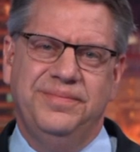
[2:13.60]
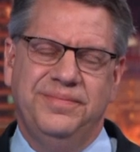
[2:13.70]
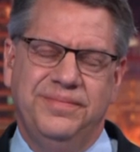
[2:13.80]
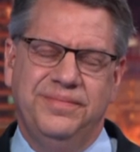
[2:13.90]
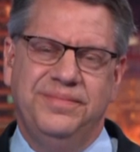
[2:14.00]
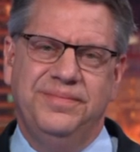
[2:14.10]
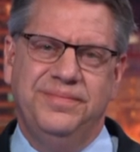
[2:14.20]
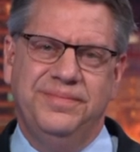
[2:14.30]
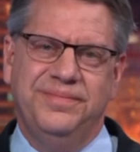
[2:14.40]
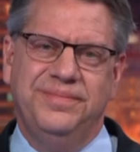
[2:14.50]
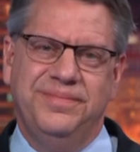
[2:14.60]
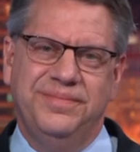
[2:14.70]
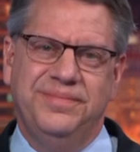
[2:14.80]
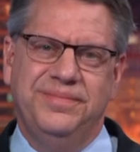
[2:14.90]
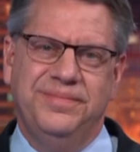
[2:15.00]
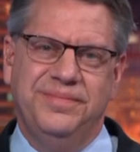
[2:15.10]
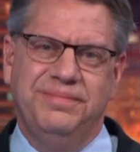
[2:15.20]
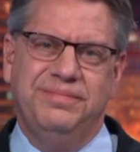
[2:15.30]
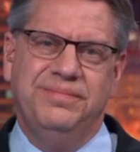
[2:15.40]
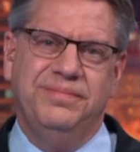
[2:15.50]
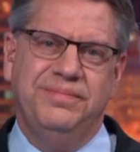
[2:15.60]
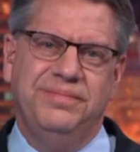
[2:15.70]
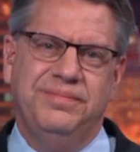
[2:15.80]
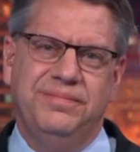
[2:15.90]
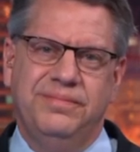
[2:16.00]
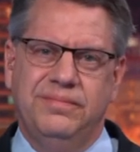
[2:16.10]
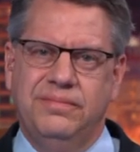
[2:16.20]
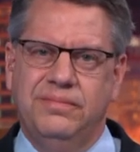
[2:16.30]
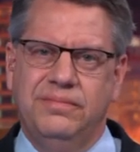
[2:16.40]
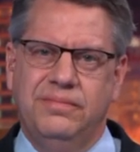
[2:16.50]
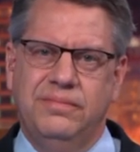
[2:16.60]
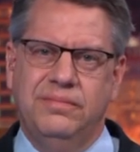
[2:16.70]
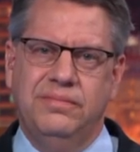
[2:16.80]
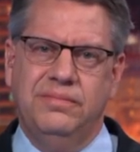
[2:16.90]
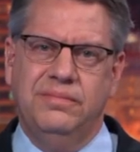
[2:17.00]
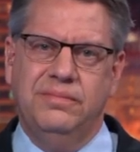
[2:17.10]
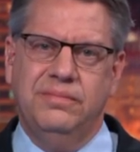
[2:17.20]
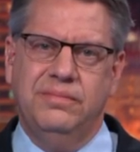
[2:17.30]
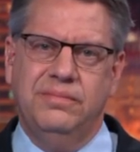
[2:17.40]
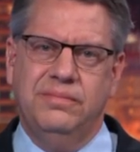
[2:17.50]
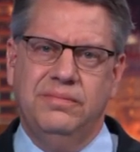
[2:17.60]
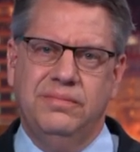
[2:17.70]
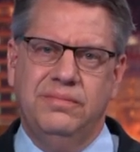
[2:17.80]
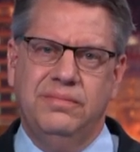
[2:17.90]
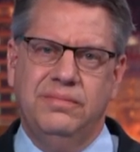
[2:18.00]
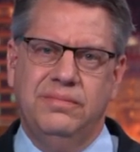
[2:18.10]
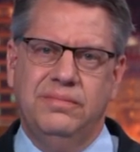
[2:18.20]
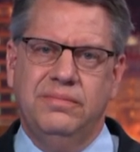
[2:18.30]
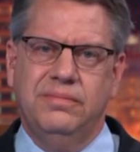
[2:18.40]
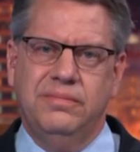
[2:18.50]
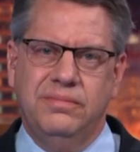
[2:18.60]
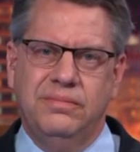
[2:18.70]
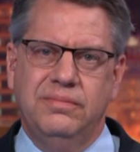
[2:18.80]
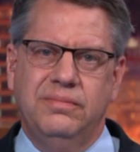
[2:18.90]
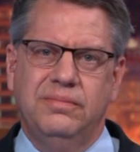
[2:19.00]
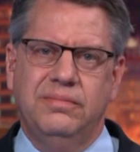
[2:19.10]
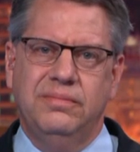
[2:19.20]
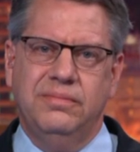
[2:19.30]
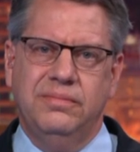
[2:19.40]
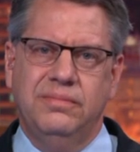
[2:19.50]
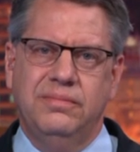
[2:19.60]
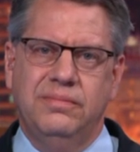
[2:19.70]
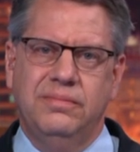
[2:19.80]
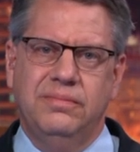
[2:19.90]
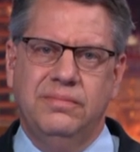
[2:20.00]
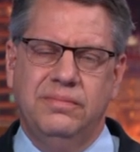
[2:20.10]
No words are spoken by the person on screen.